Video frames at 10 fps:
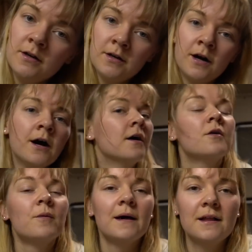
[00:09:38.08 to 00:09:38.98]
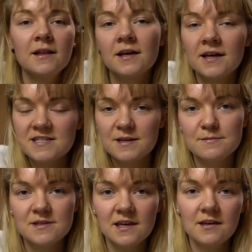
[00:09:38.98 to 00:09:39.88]
Oh, well, it
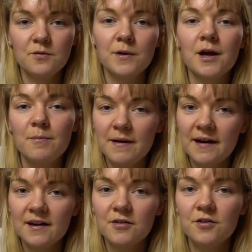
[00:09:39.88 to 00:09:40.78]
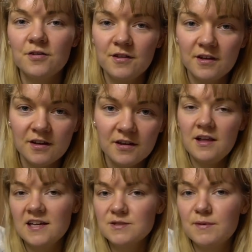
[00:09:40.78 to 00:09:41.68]
seems like we are back on the
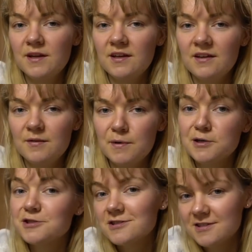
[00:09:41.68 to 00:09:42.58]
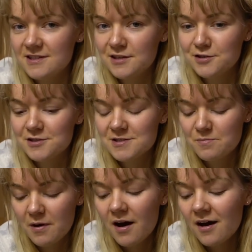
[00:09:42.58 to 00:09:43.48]
last minute emergency dinners,
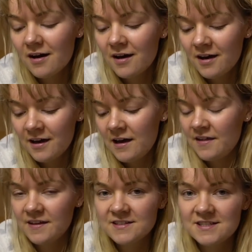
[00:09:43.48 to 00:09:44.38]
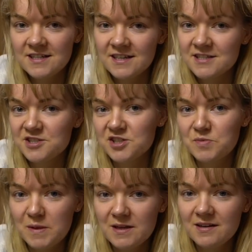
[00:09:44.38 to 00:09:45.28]
but I think today has just
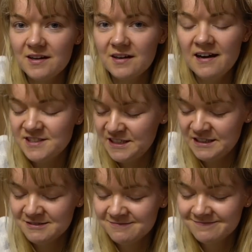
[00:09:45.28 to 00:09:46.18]
been a day.